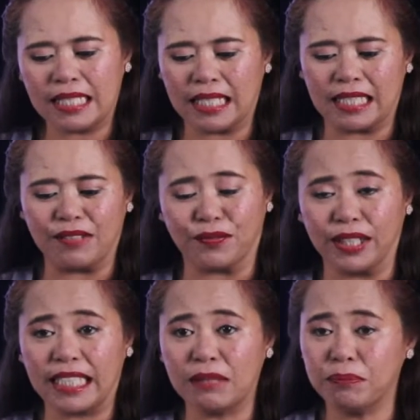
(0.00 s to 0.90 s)
is
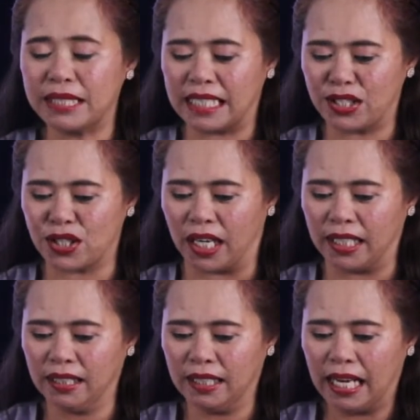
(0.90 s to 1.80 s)
inverted
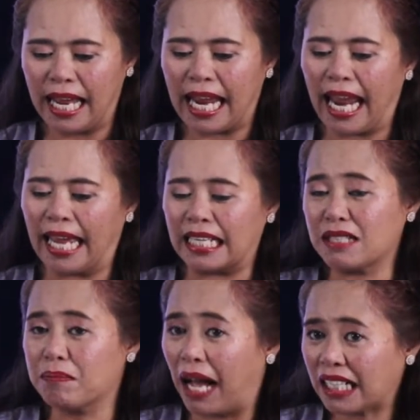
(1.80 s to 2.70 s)
position and is
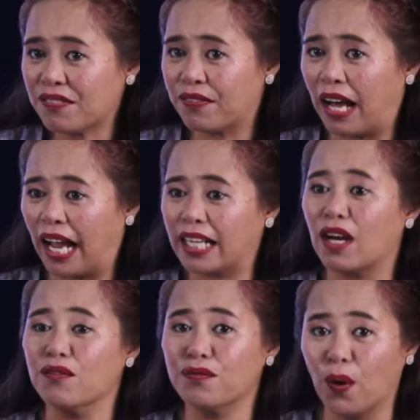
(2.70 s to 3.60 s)
magnified
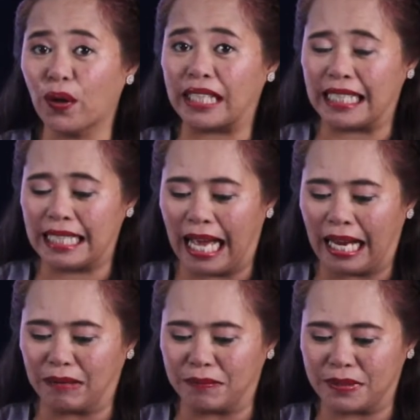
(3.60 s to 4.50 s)
40
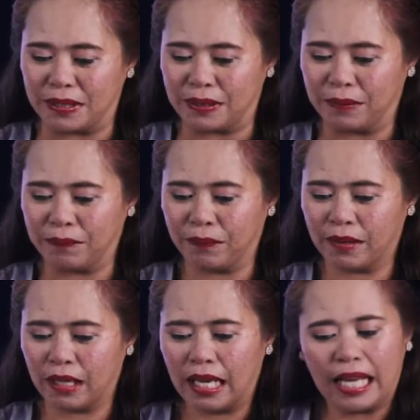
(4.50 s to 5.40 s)
times.
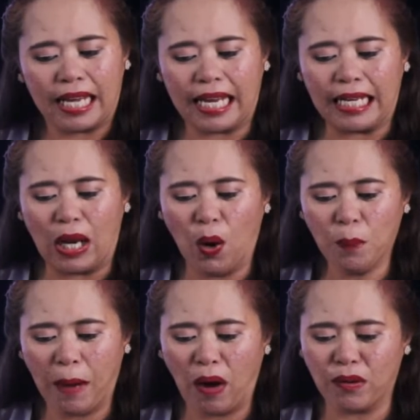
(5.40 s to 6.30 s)
In low
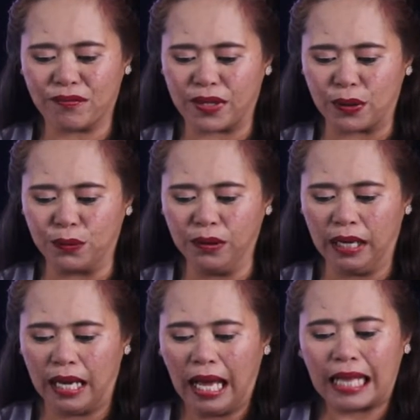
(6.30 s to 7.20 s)
power view,
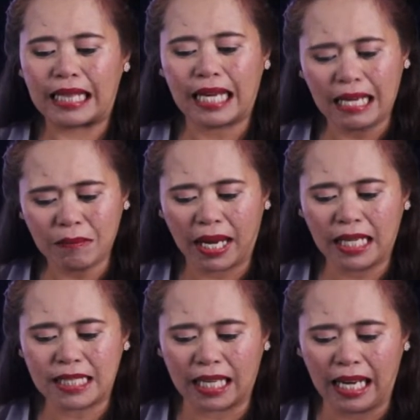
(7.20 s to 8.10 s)
the
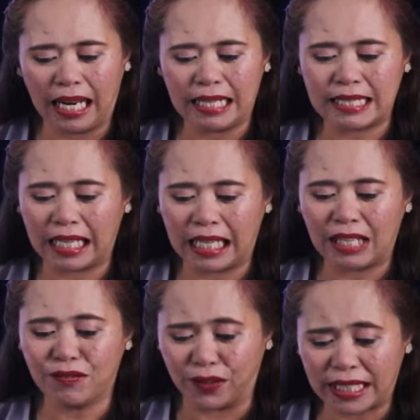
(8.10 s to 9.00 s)
image is in
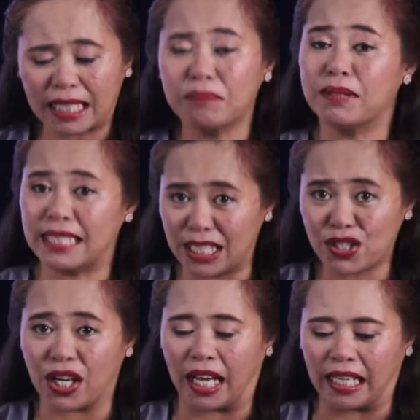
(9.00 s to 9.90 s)
inverted
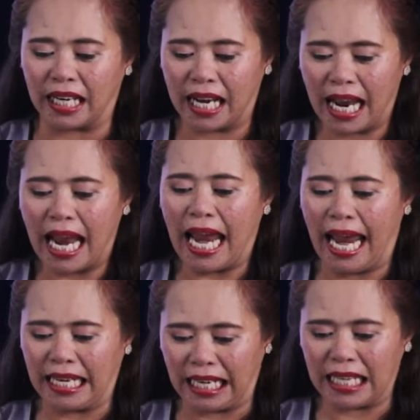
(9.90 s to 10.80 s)
position
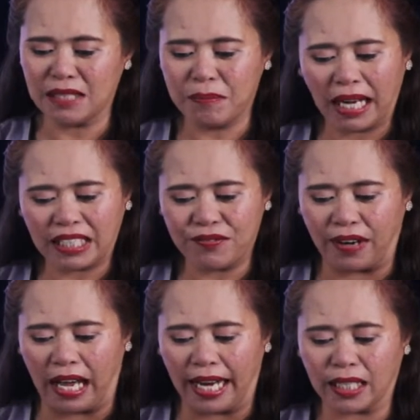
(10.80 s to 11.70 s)
and is
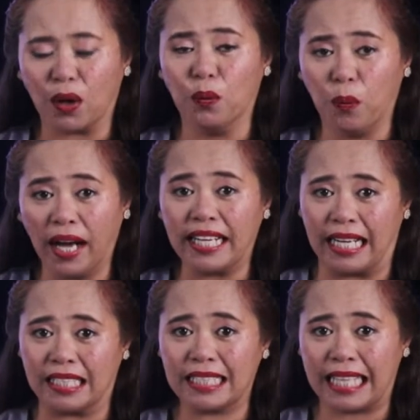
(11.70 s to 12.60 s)
magnified
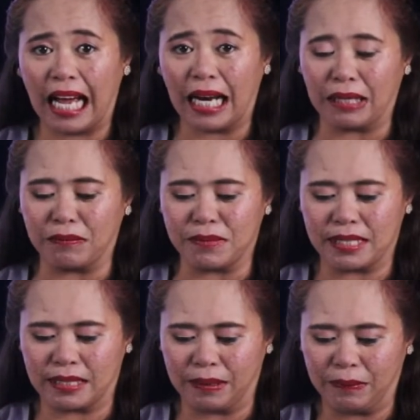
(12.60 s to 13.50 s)
100
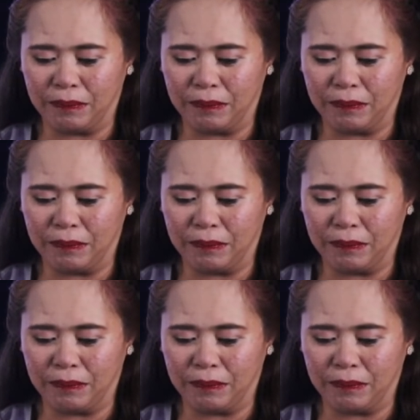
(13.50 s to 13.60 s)
times.